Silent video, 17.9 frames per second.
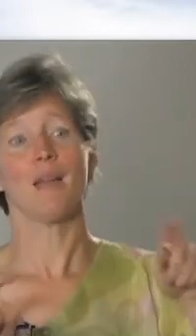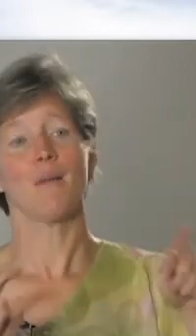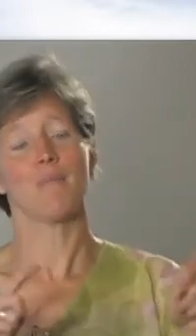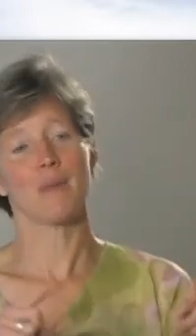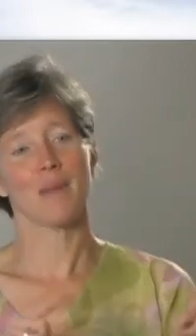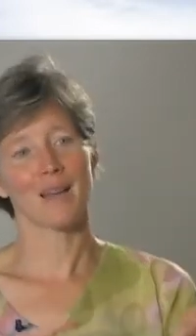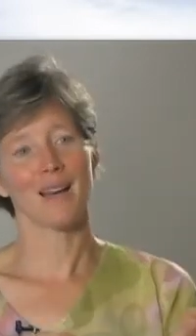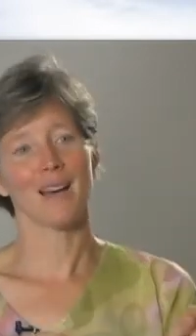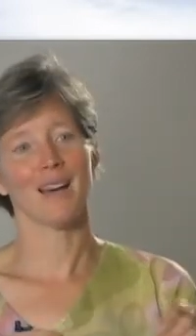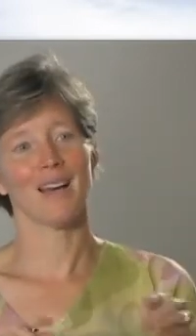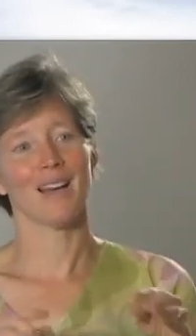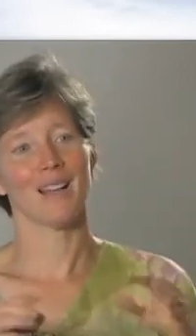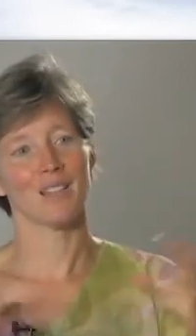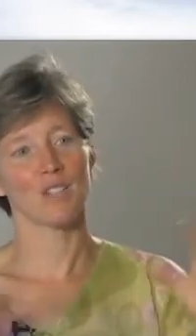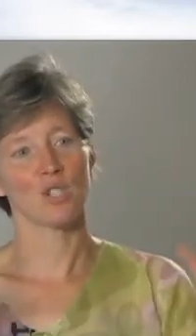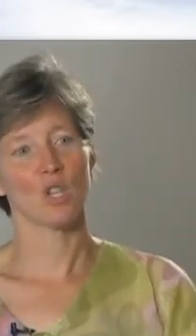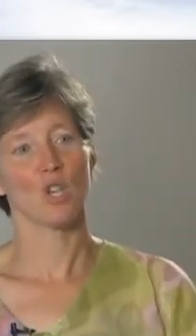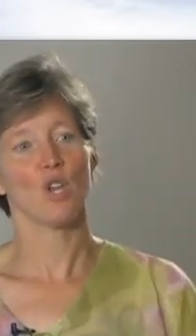
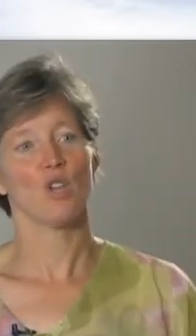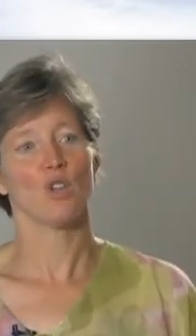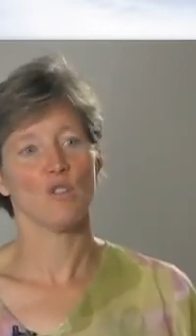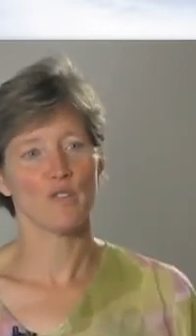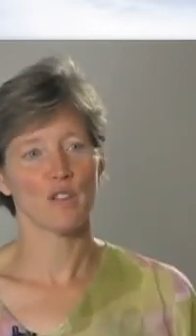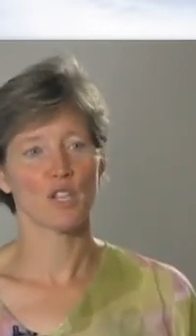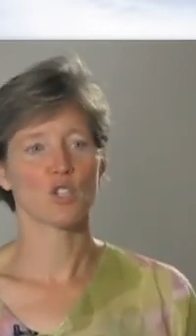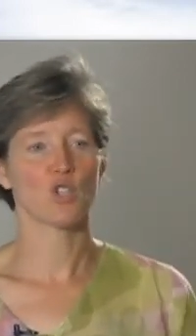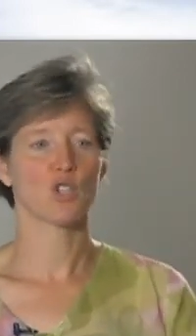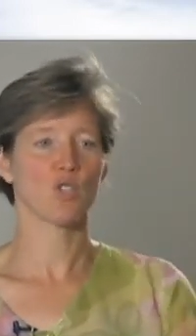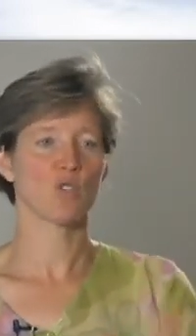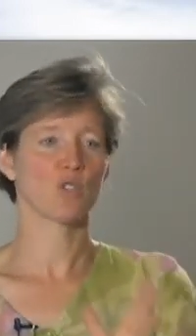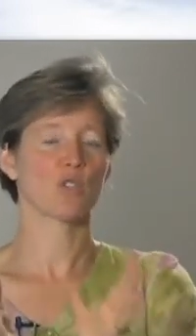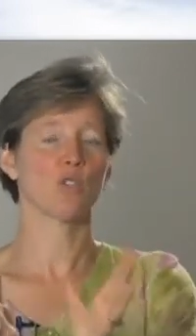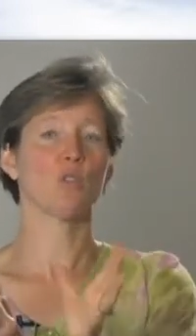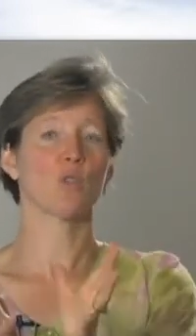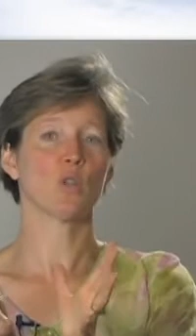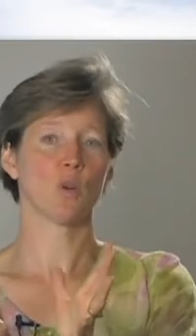because you've
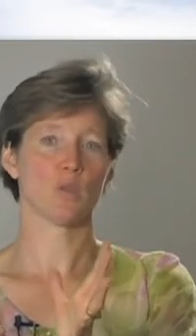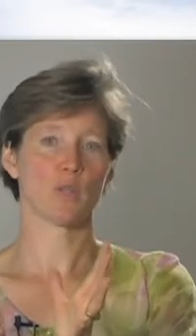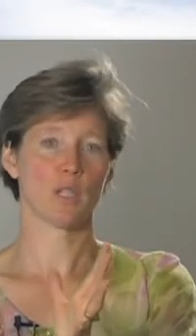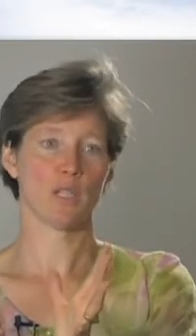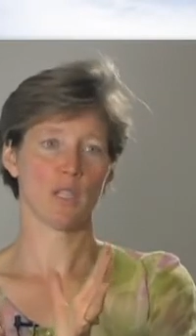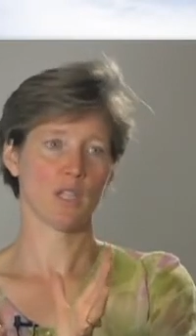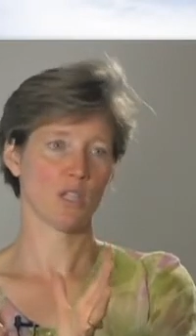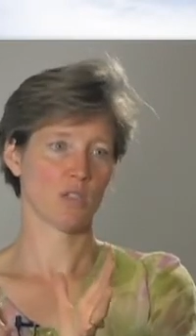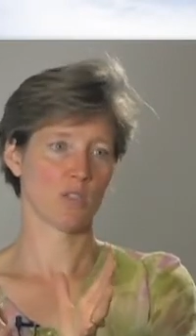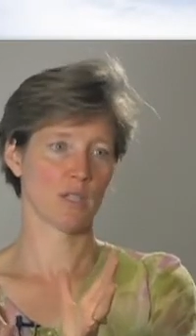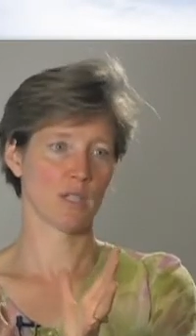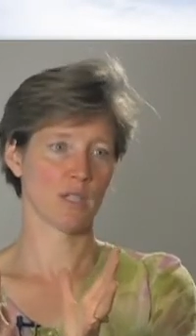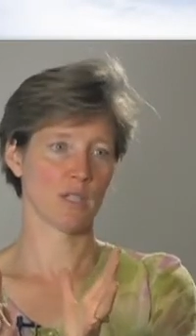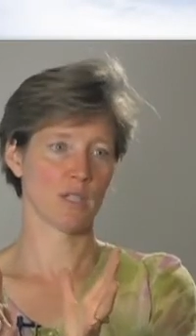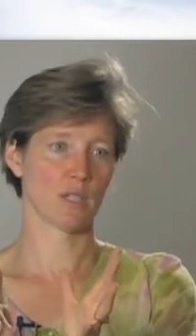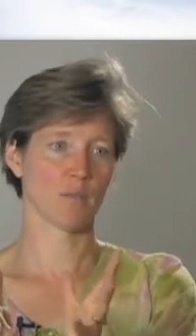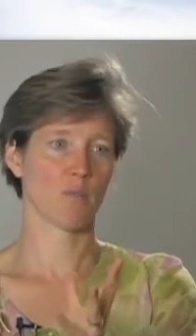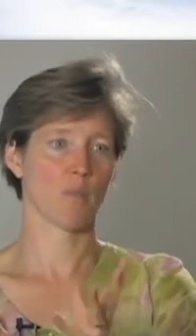introduced glucose into your
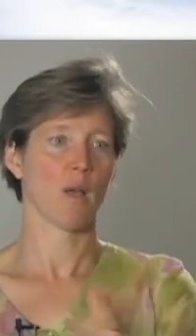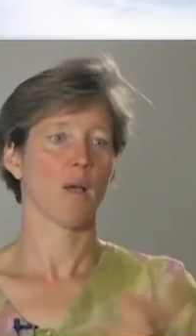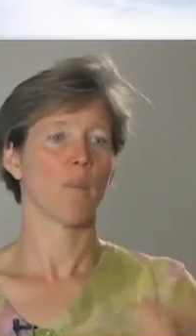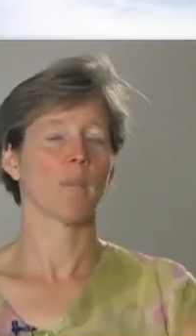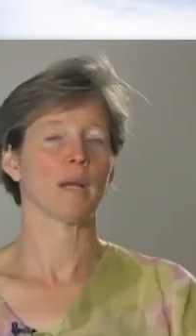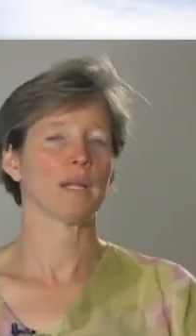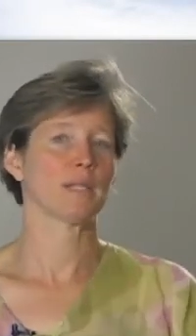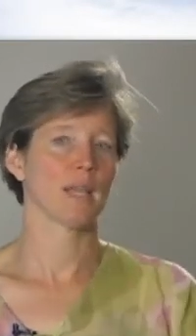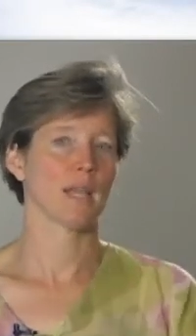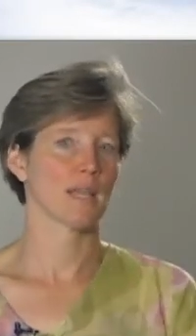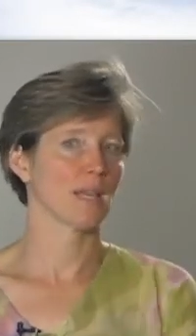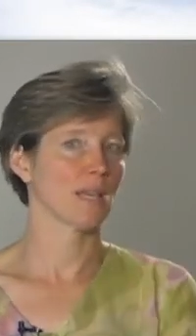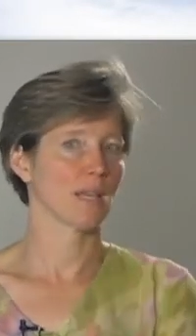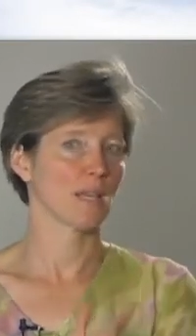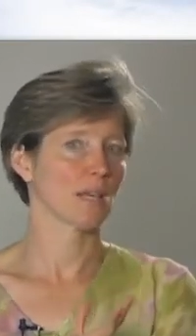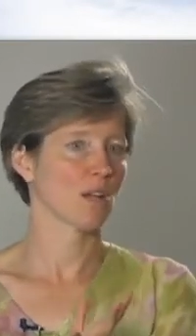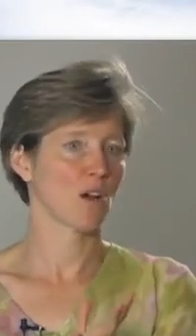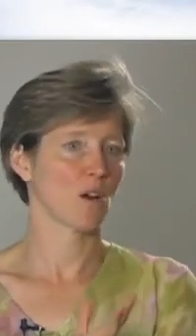system by
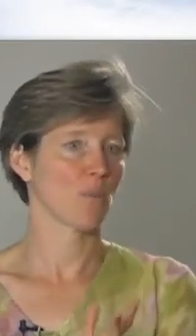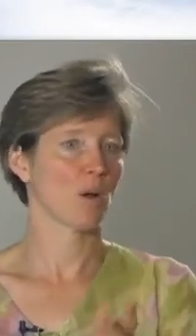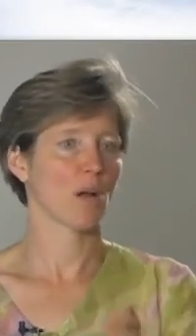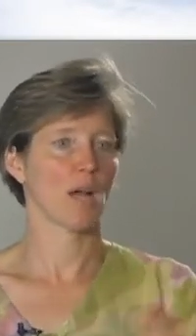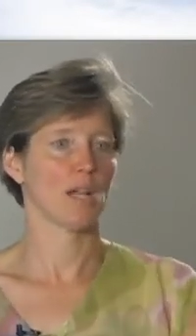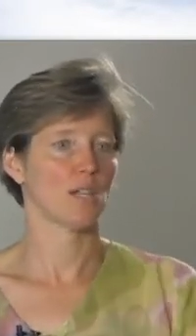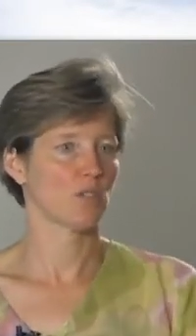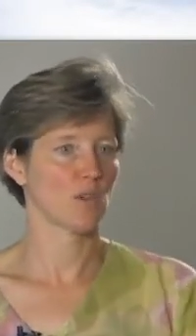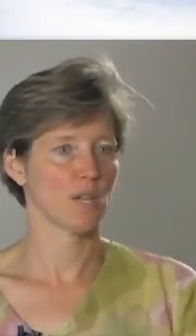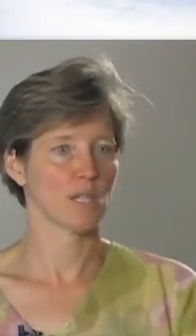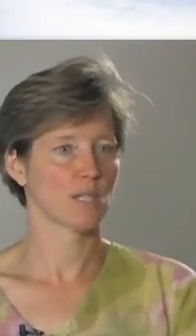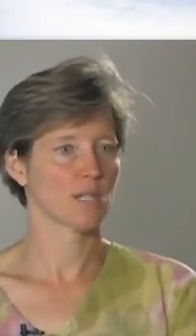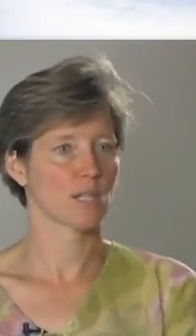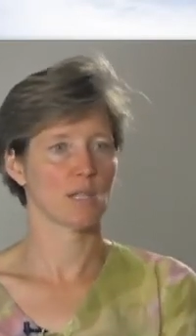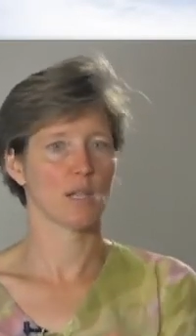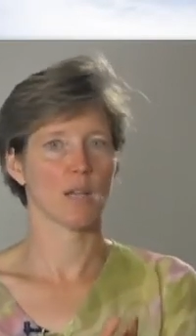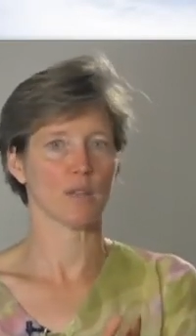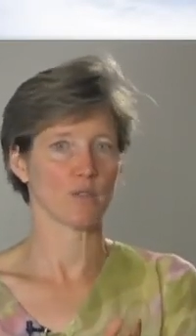taking in carbohydrates
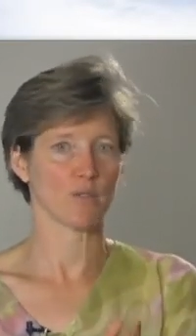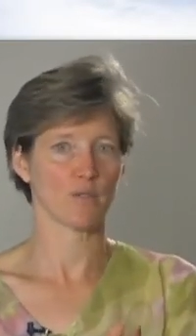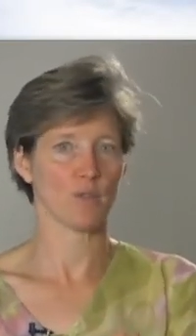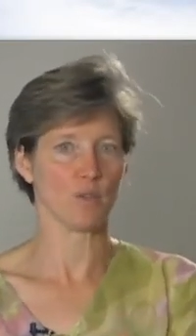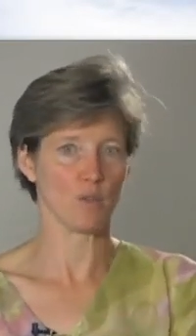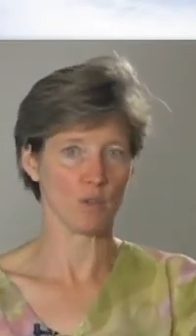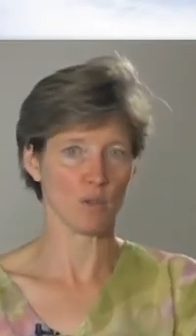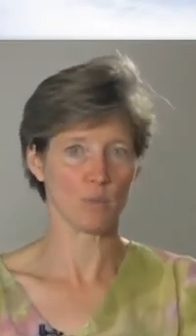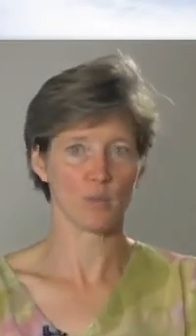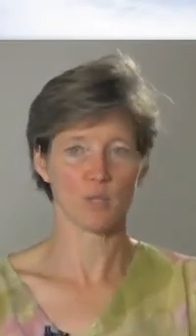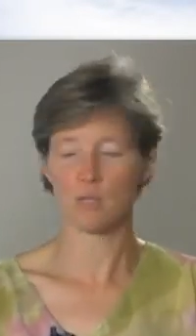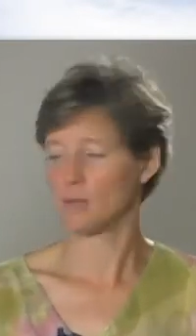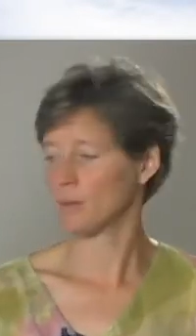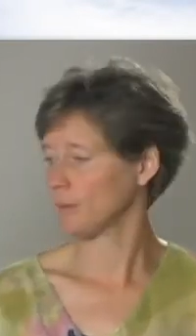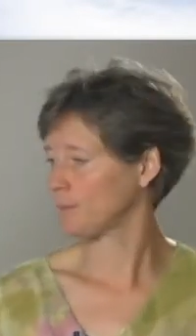and other food groups.